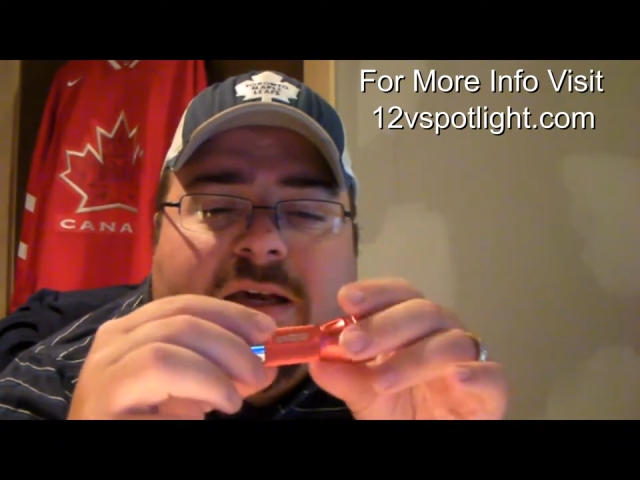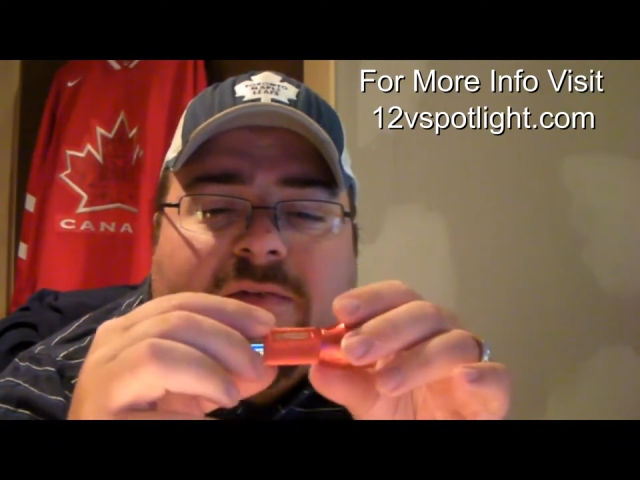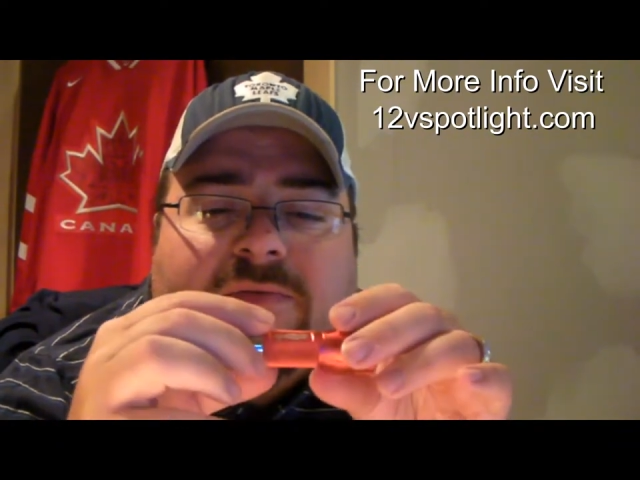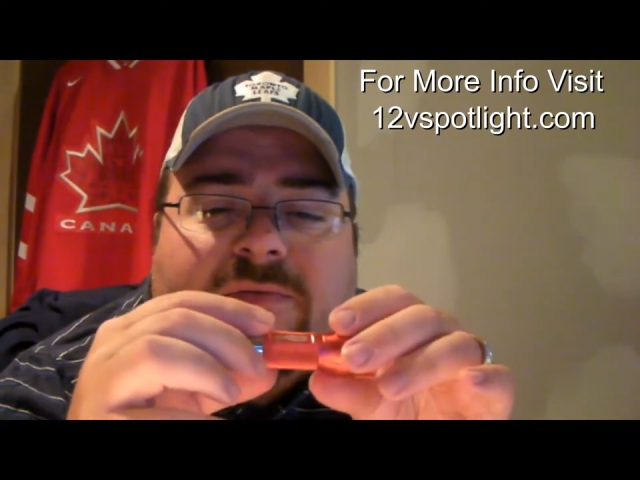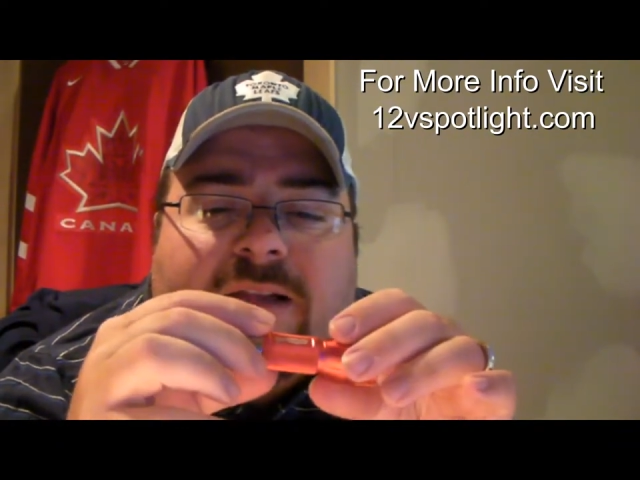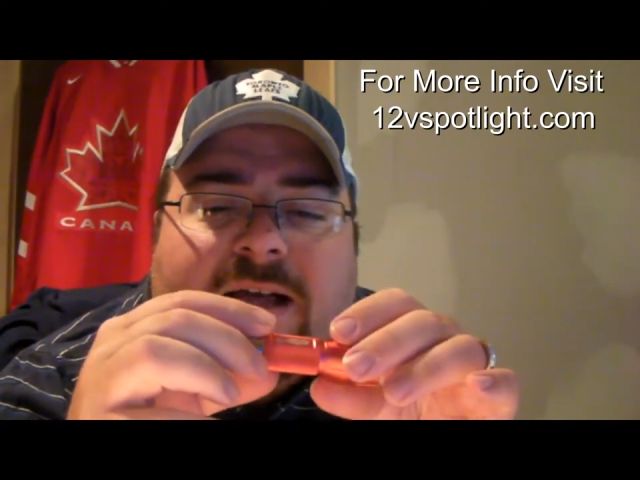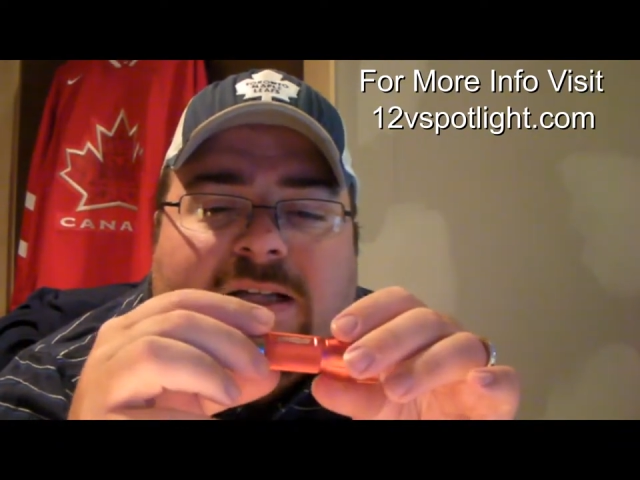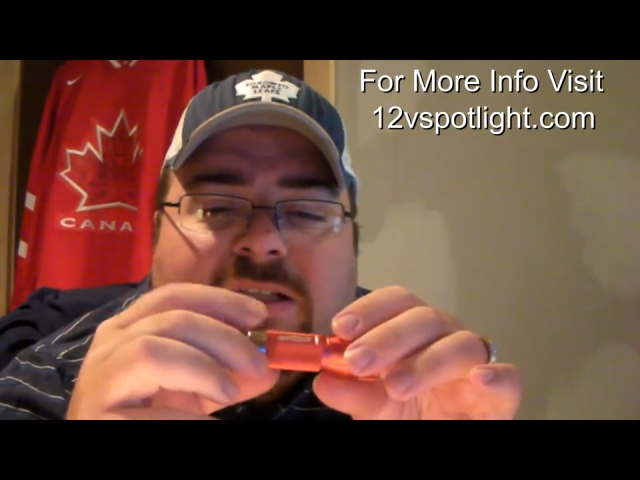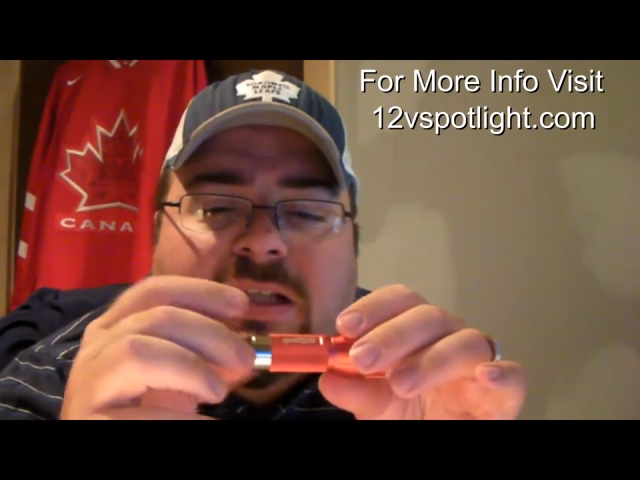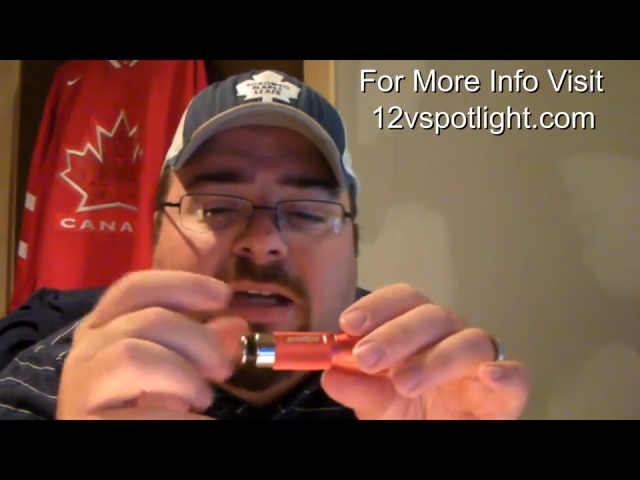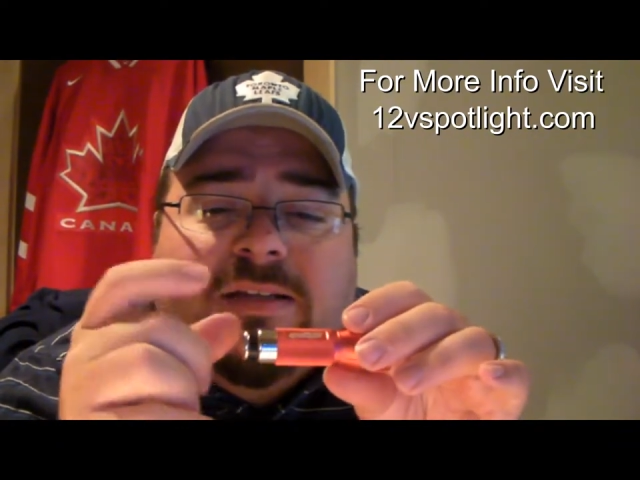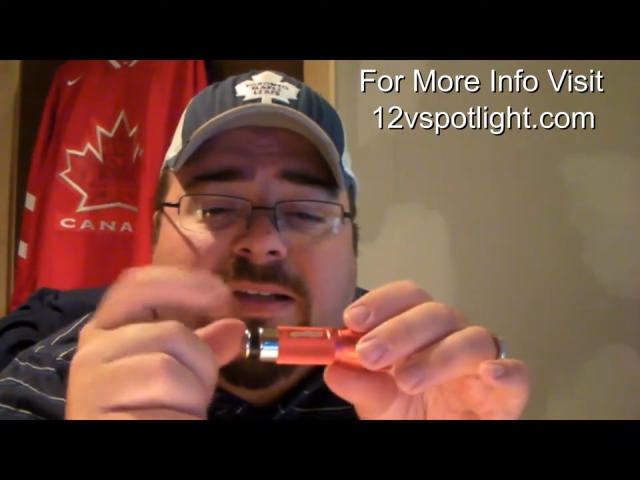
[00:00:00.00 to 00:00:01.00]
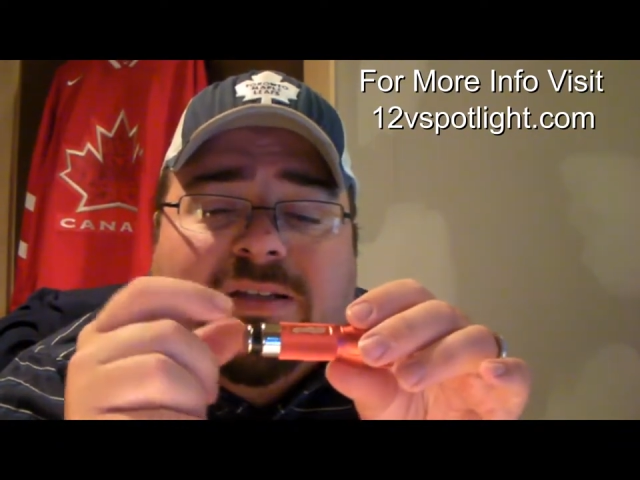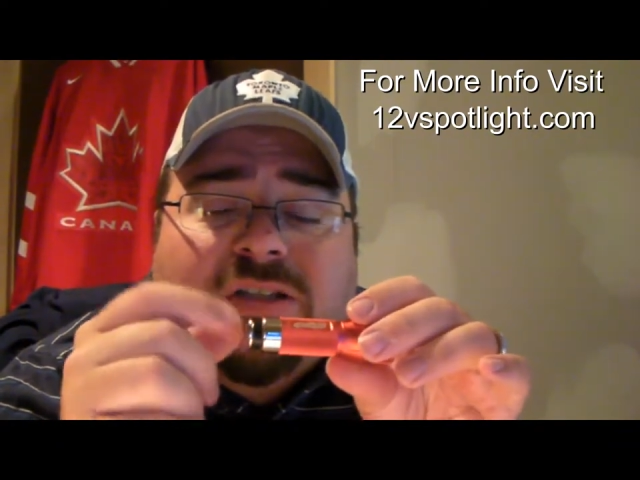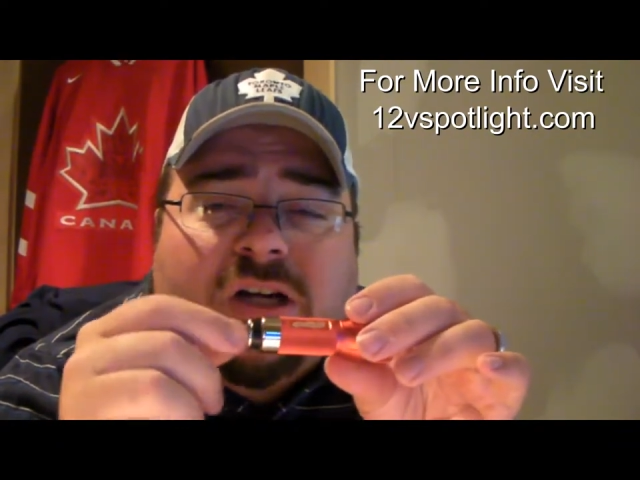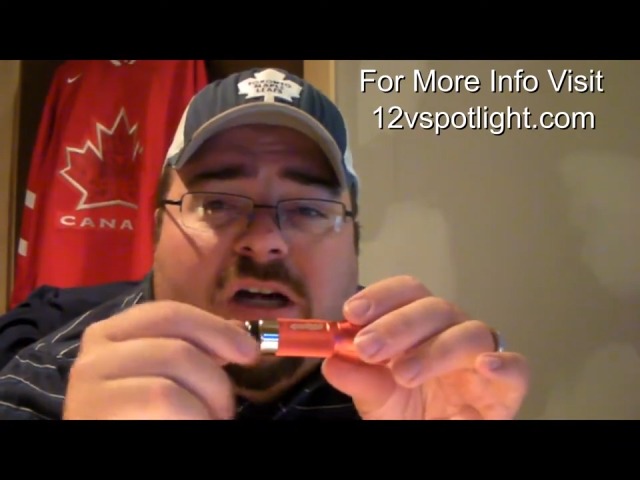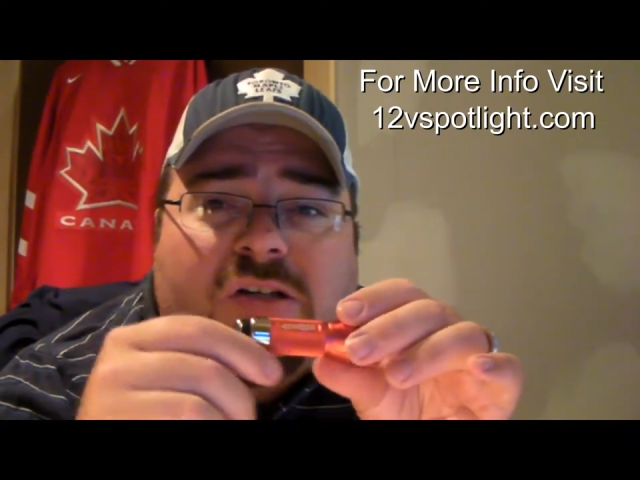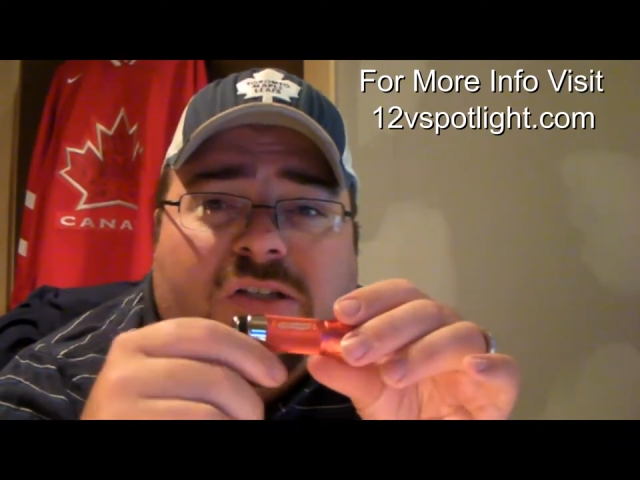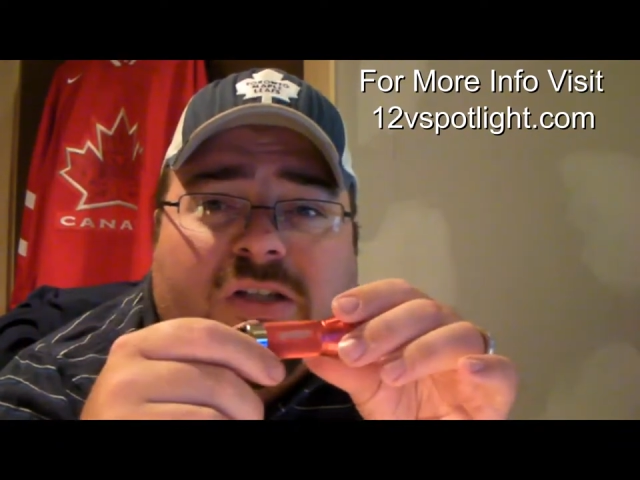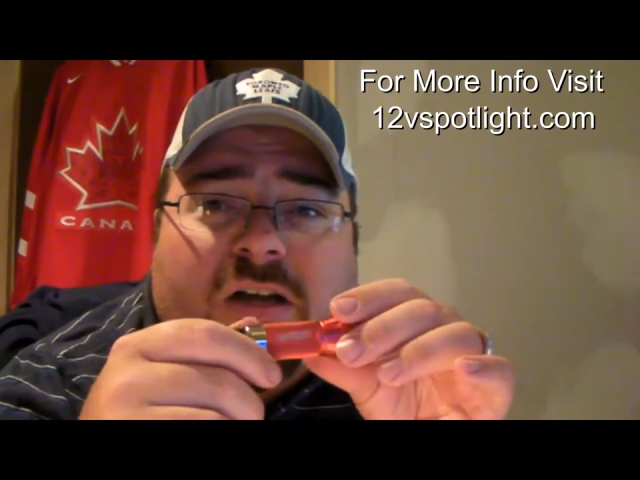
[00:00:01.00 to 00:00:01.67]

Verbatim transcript: a flashlight that charges